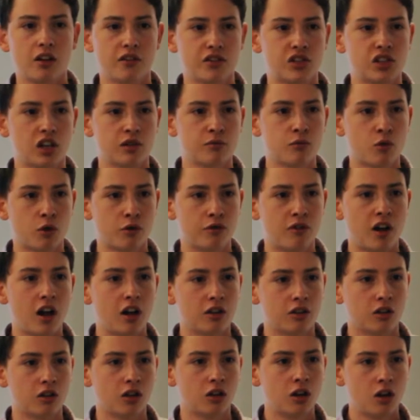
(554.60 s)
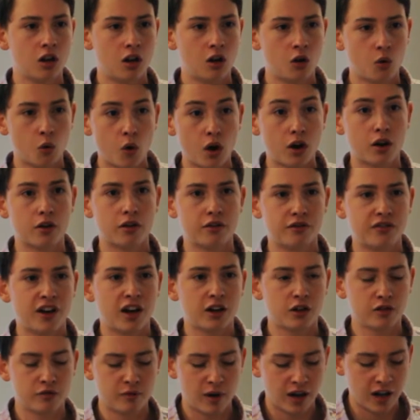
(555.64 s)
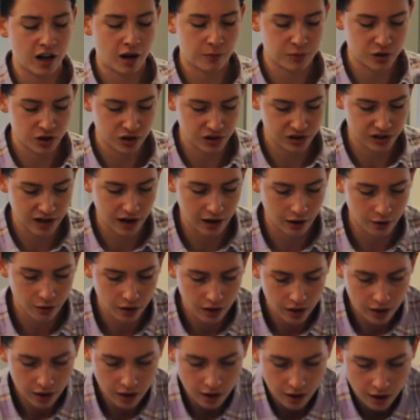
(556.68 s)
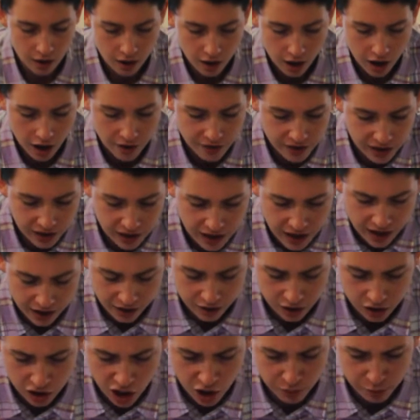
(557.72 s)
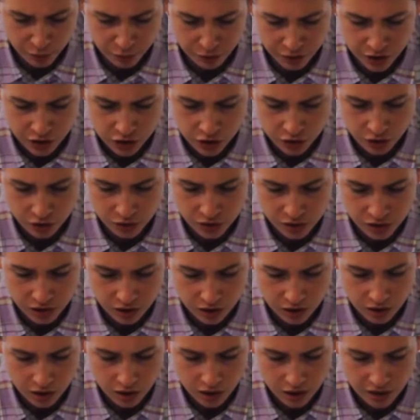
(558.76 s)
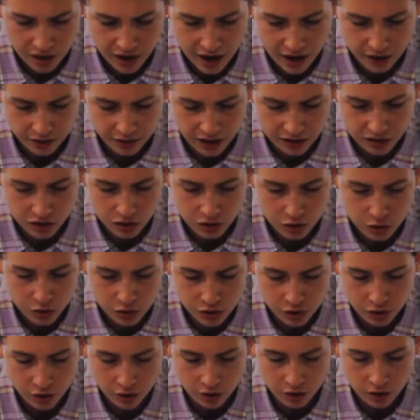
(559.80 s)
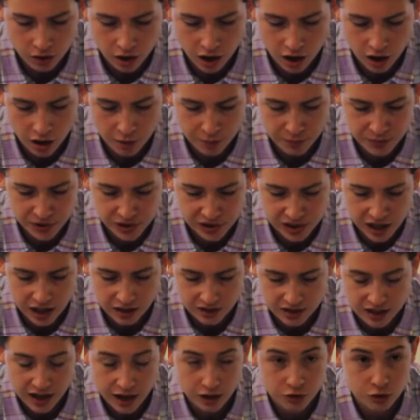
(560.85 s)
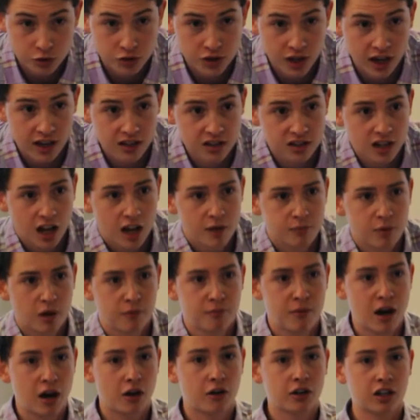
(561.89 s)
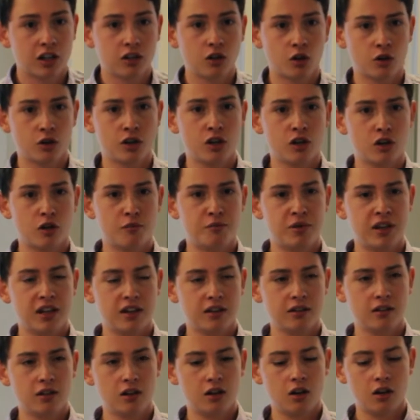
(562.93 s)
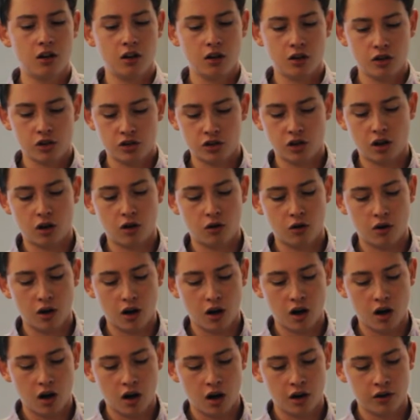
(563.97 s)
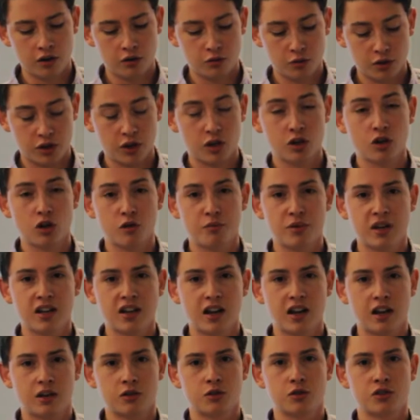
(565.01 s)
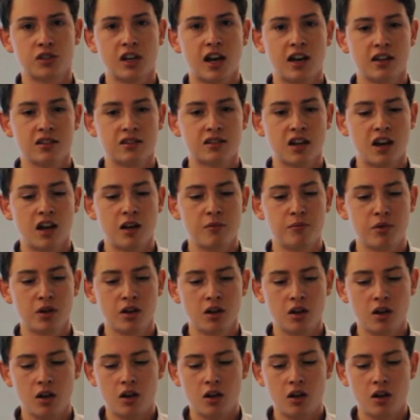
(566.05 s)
all of a sudden more volatile, what are the value of my options now? And then I added a couple features that let the user set the exercise type, American or European. So with the European exercise type,